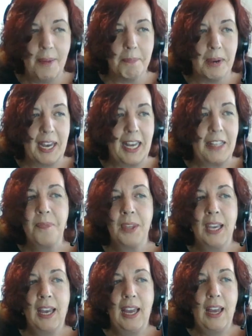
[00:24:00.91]
but
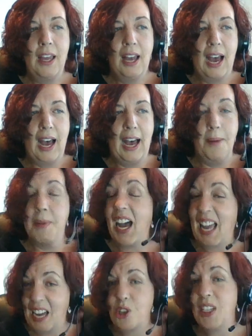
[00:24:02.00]
uh, I
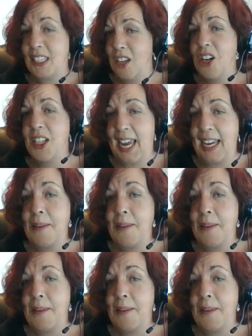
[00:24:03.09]
actually started taking